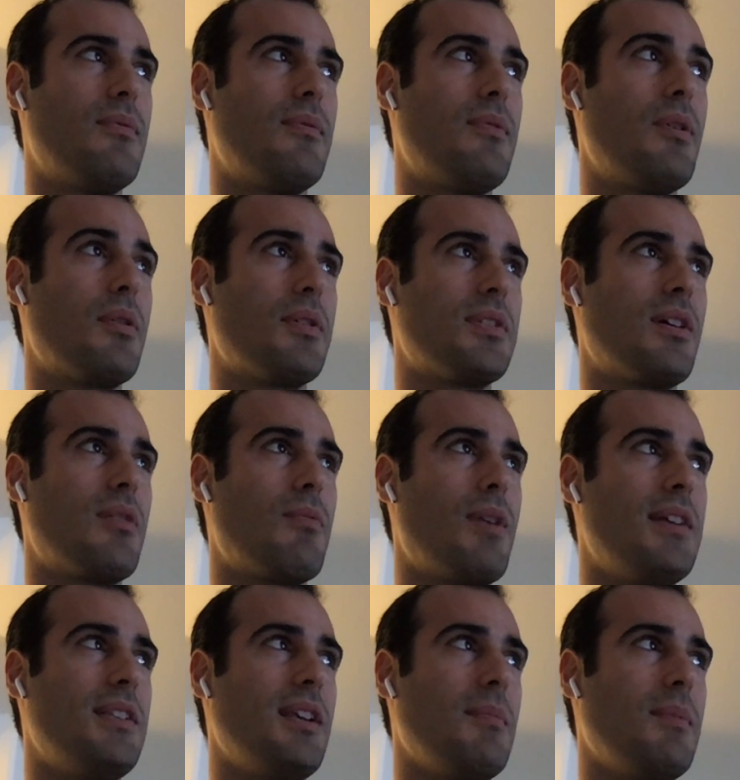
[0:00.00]
focused on
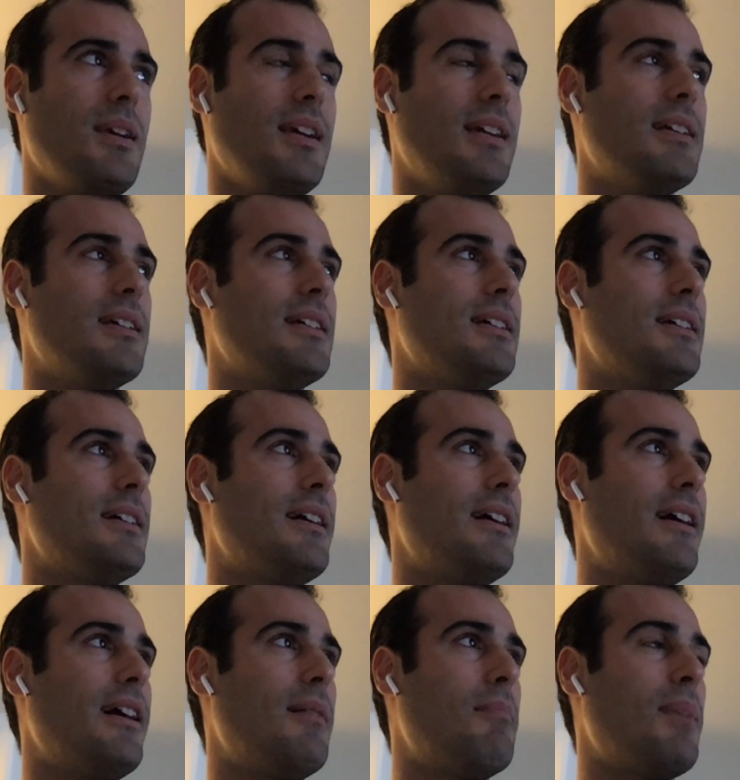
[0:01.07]
raising me.
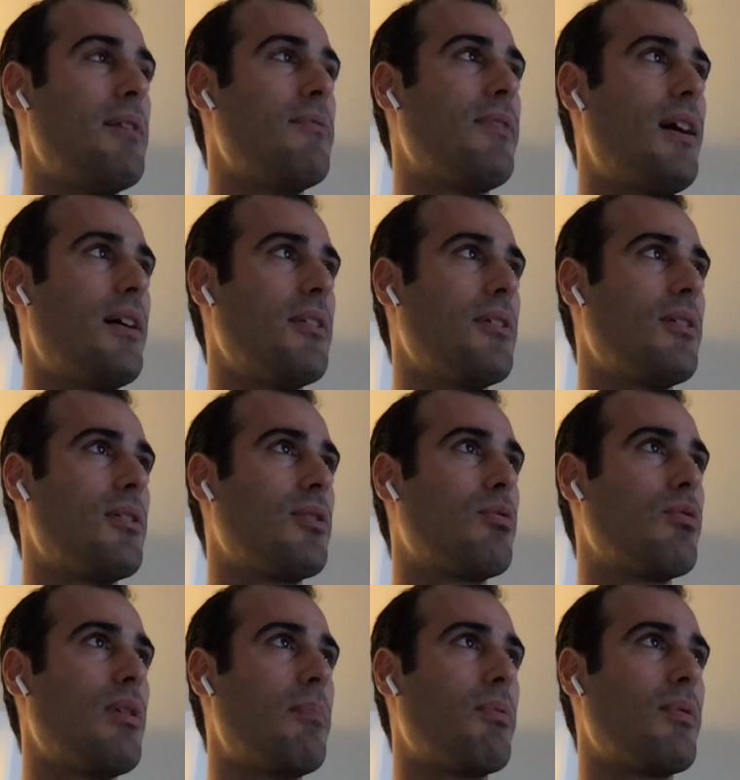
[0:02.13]
My father
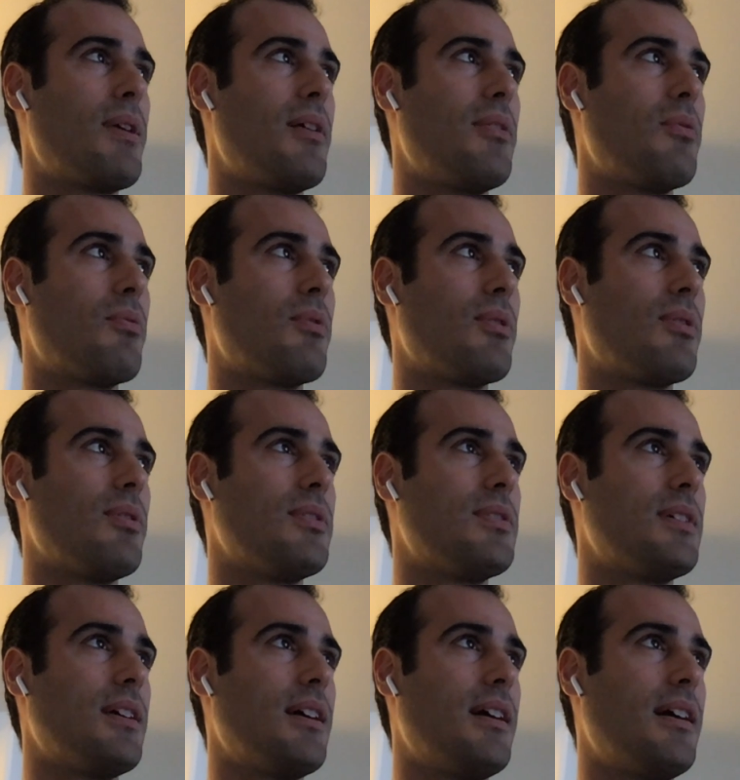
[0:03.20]
grew up around the world.
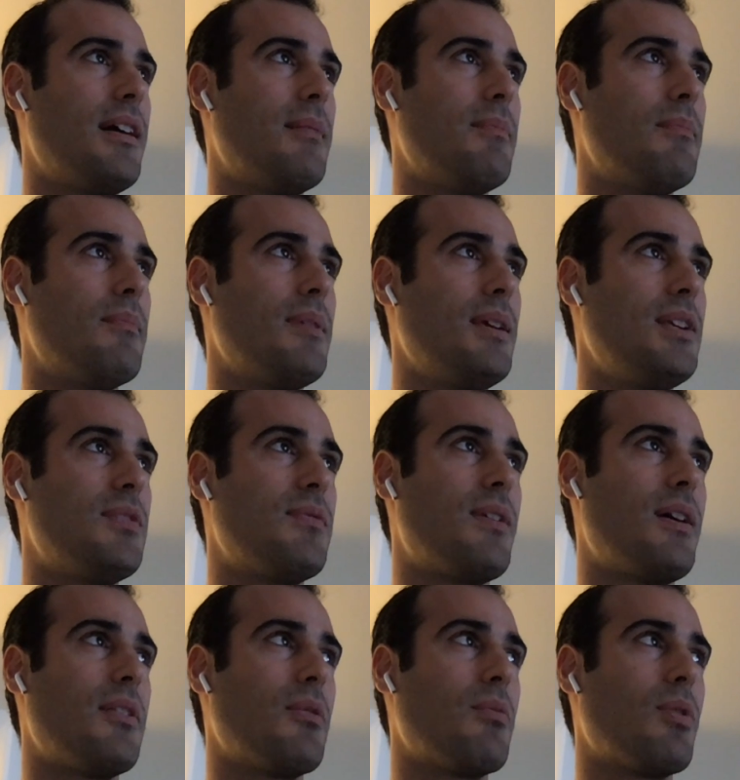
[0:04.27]
His
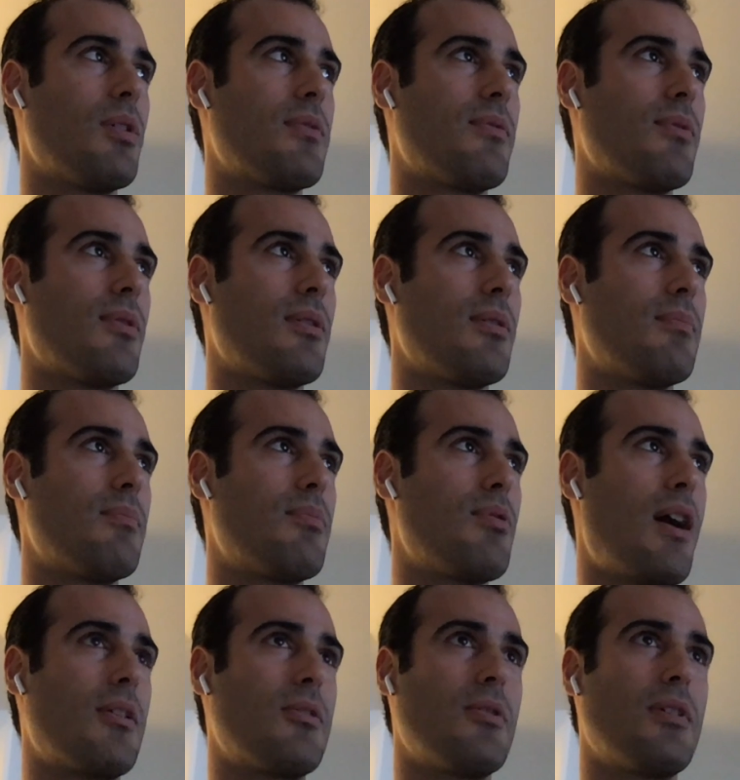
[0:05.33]
father worked for
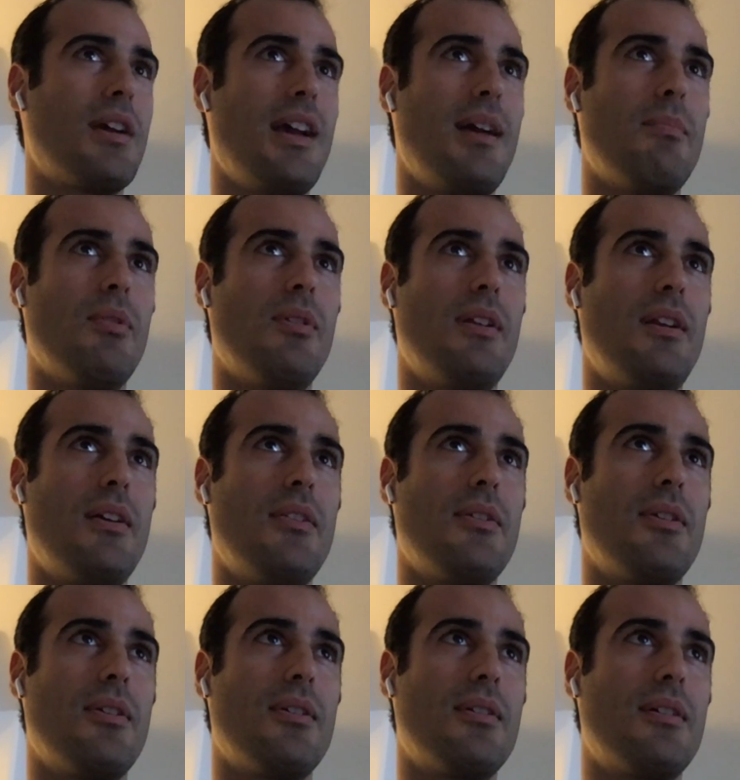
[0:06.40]
Procter and Gamble and
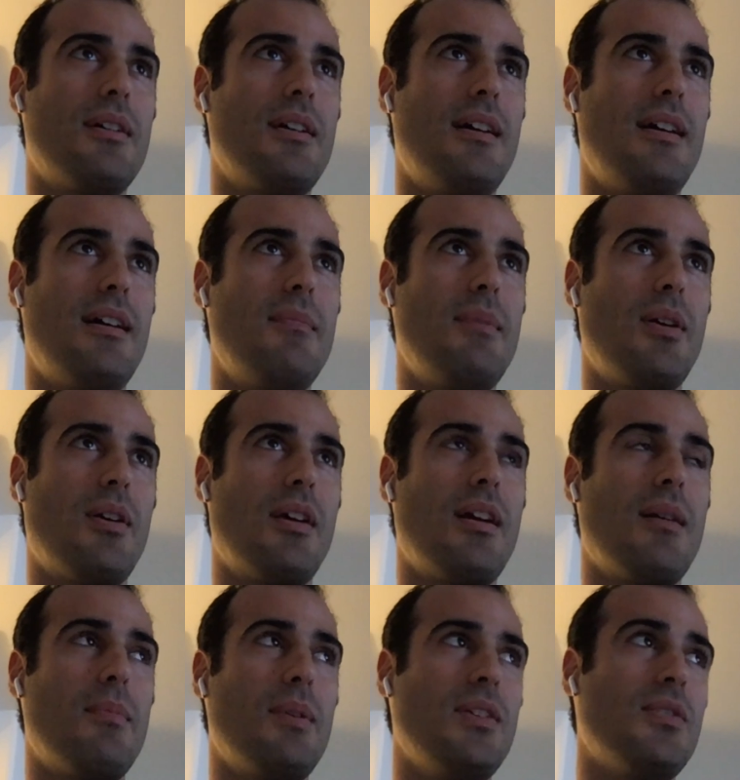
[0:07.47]
other American
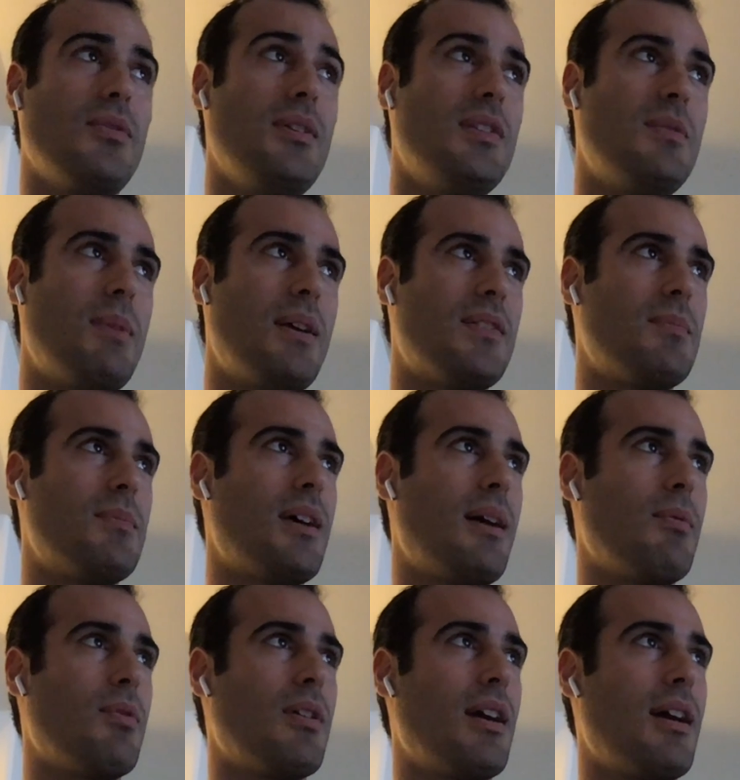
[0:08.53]
companies, so he spent some
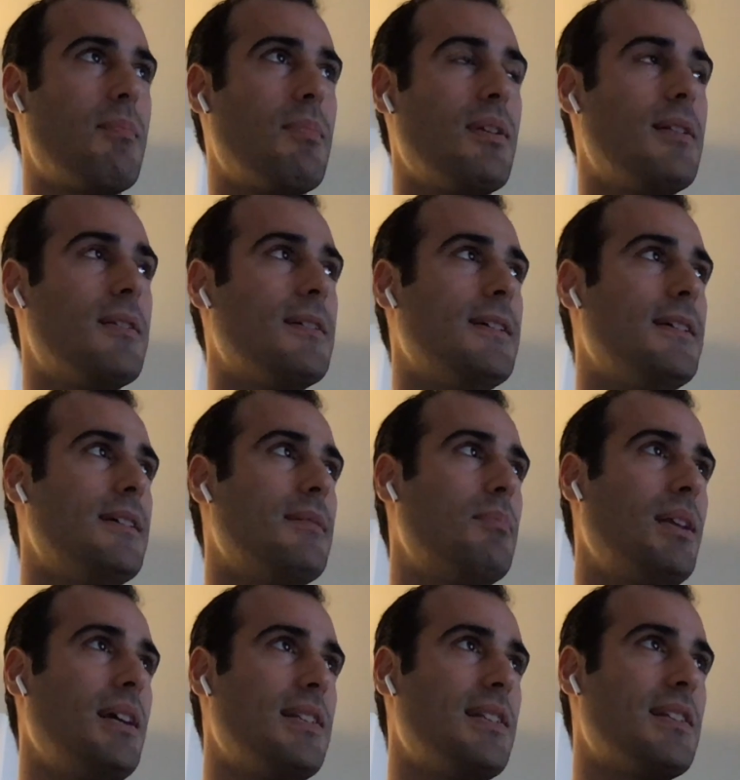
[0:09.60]
time growing up in
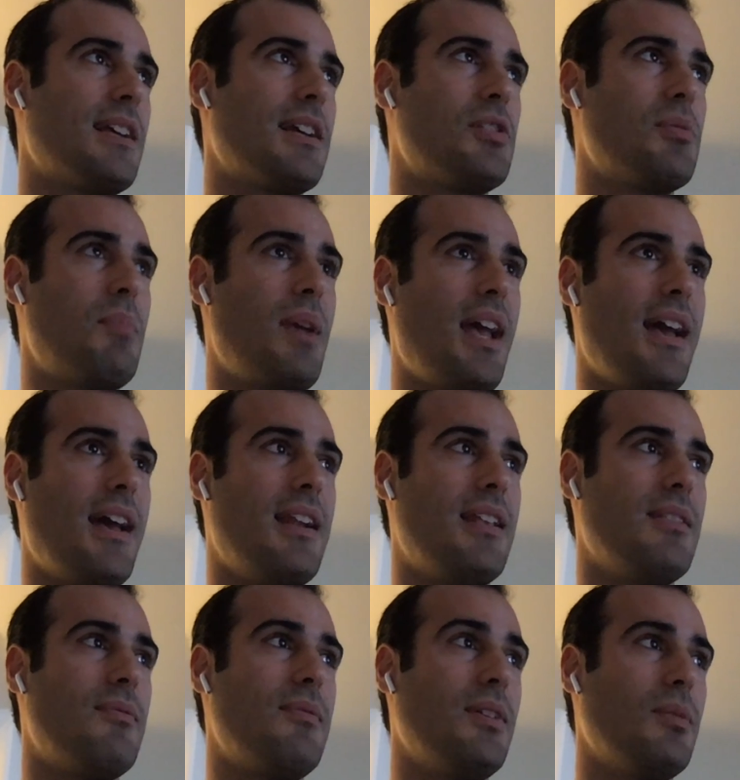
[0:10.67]
places like Japan
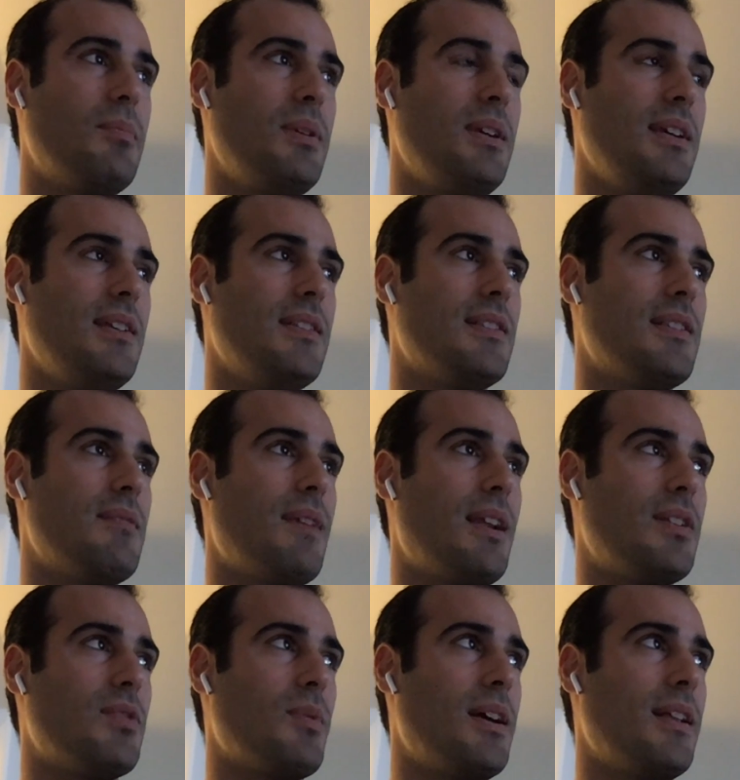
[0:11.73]
and the Philippines and
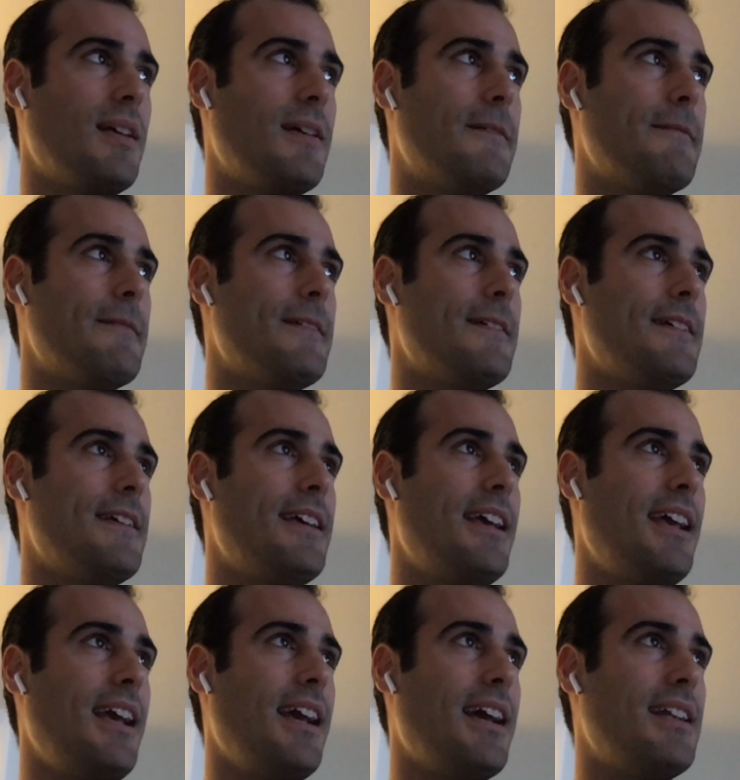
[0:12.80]
Venezuela.
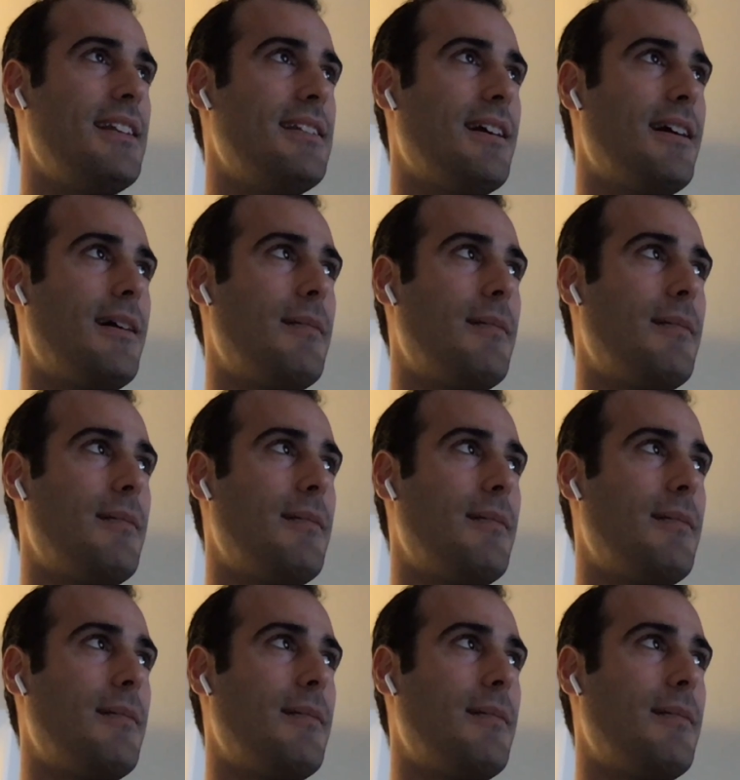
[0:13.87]
And